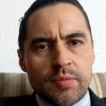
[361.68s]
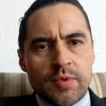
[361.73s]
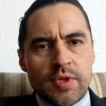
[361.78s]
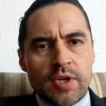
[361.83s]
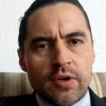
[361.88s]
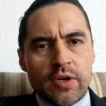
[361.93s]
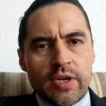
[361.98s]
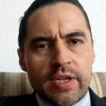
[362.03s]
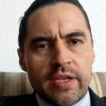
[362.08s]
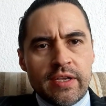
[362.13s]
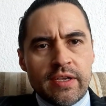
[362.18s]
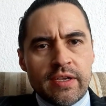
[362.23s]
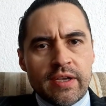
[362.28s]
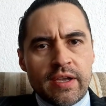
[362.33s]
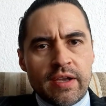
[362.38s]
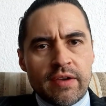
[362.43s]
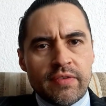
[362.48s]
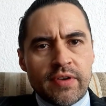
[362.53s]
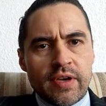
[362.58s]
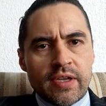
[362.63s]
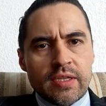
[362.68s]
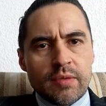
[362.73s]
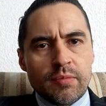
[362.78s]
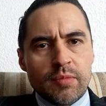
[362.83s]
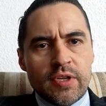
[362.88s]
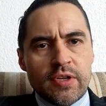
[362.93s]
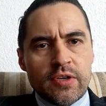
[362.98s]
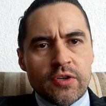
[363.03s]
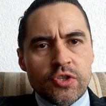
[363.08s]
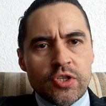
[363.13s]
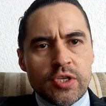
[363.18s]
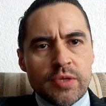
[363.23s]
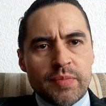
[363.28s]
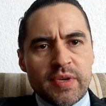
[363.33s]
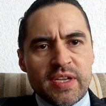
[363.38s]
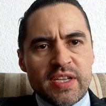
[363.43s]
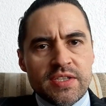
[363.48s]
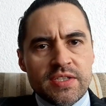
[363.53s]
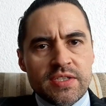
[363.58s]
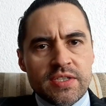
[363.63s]
Similarly, effective
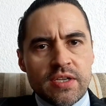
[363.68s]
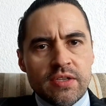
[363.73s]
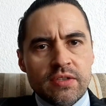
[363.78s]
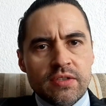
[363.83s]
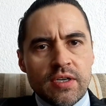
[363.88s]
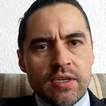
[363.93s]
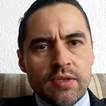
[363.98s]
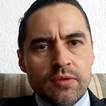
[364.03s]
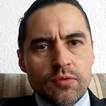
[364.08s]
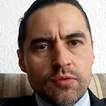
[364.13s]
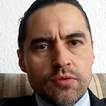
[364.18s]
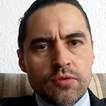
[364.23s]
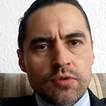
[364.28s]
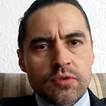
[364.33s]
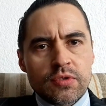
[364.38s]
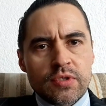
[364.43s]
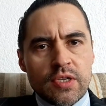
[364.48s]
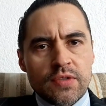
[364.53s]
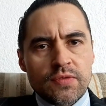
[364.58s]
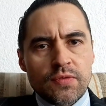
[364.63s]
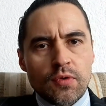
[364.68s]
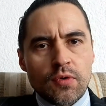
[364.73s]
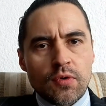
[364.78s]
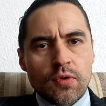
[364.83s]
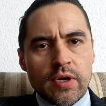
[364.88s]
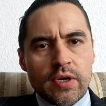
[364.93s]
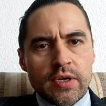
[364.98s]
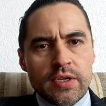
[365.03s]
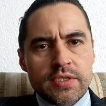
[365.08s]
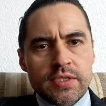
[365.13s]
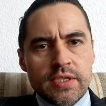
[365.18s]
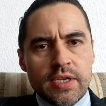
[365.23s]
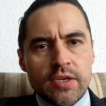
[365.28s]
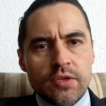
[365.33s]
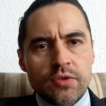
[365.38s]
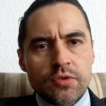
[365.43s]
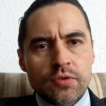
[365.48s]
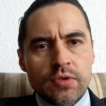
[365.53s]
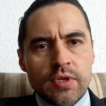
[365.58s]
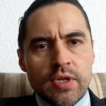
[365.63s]
leadership is central to successful
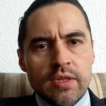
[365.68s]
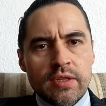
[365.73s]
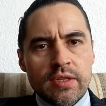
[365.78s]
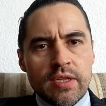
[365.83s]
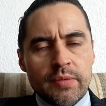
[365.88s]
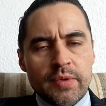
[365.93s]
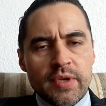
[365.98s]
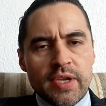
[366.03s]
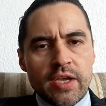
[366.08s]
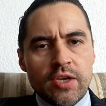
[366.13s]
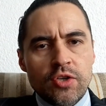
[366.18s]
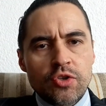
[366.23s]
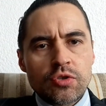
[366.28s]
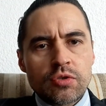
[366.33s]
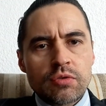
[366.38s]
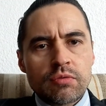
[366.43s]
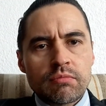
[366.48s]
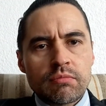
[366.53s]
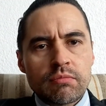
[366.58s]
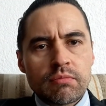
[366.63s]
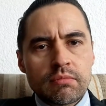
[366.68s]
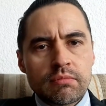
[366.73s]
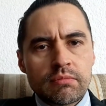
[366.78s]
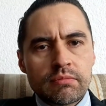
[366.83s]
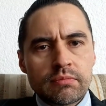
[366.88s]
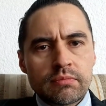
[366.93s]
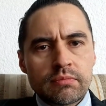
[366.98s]
organizational navigation.